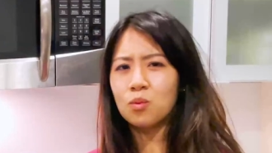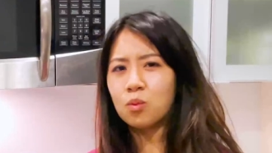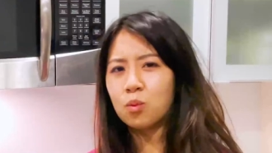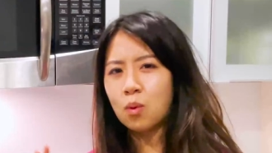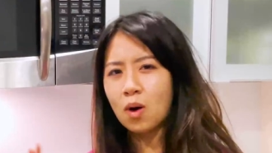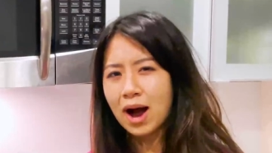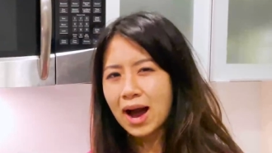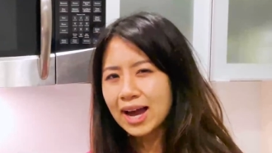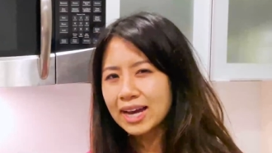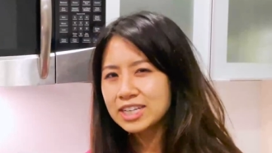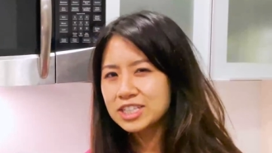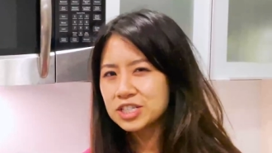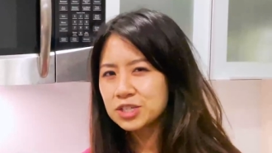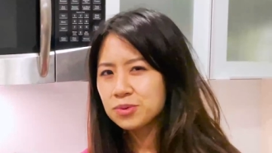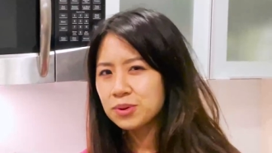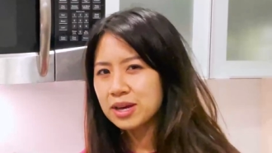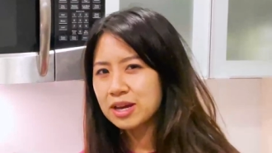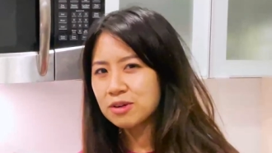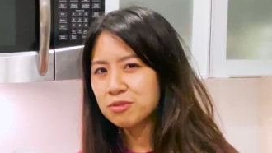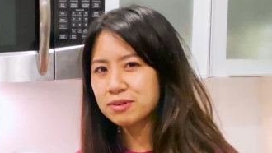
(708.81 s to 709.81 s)
why
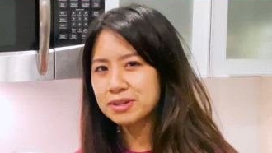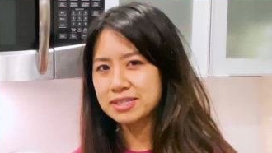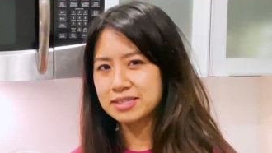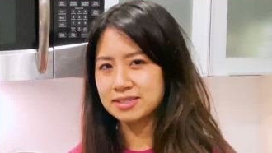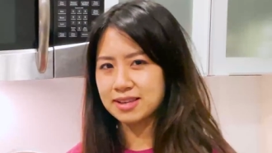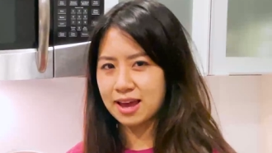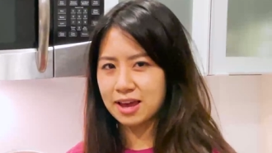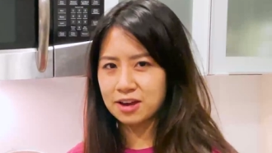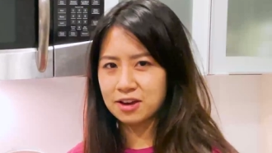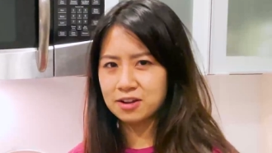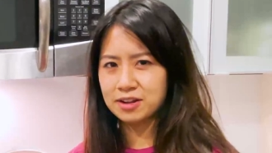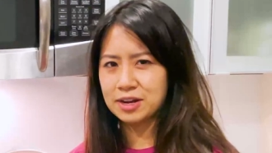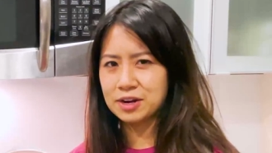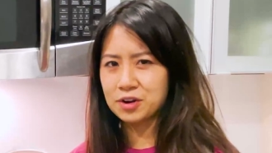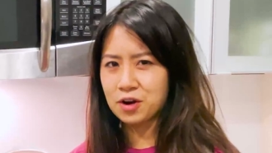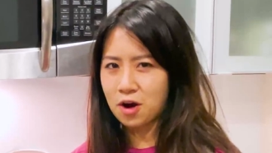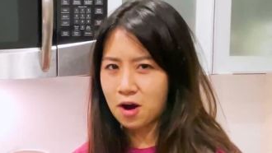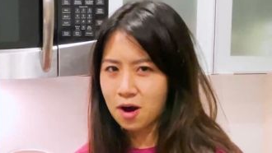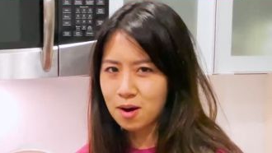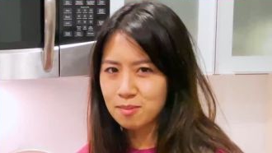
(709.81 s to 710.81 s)
do we recycle
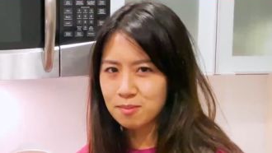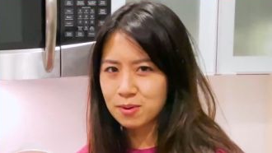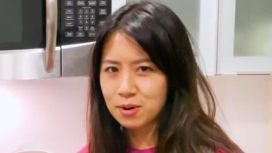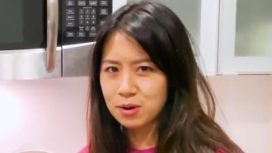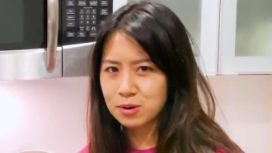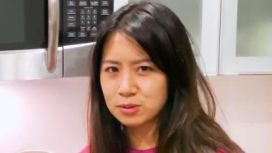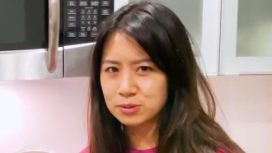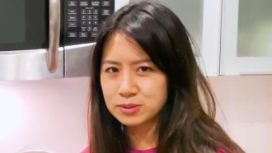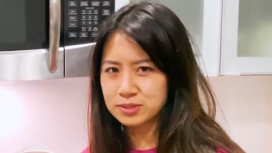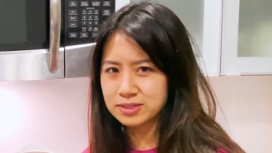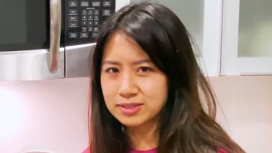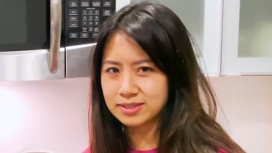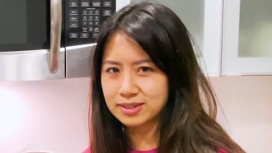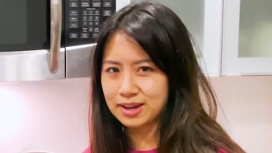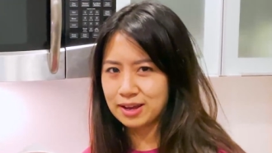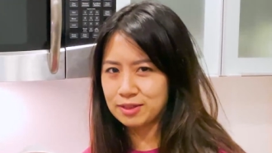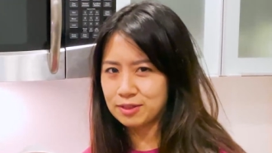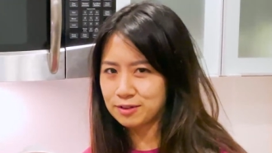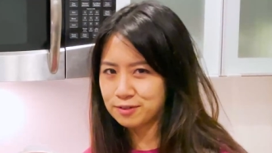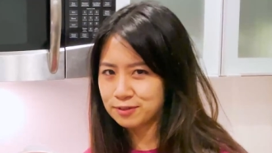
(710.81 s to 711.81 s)
and
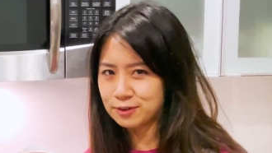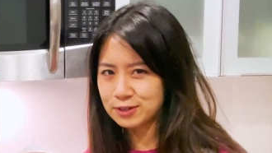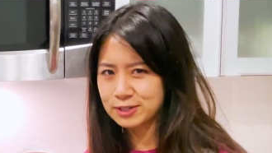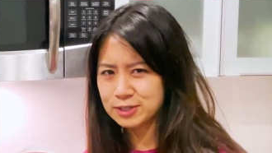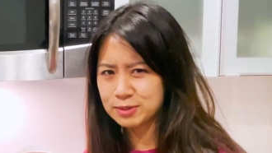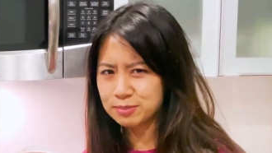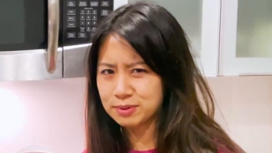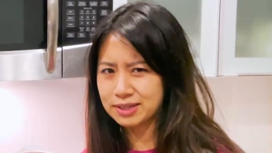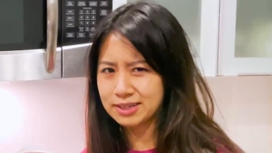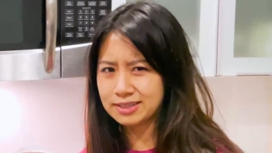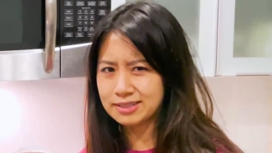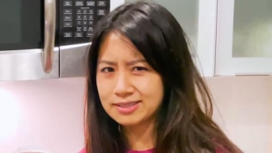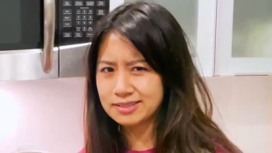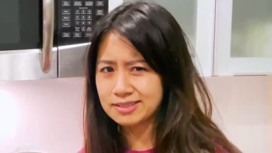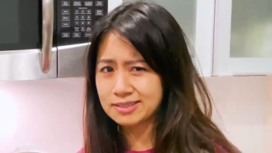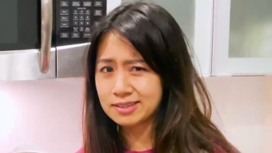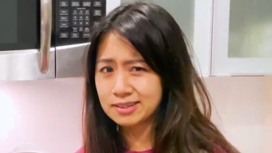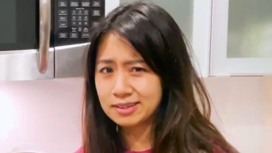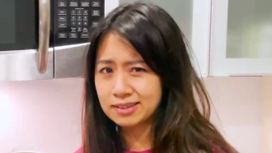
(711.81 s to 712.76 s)
compost in the first place?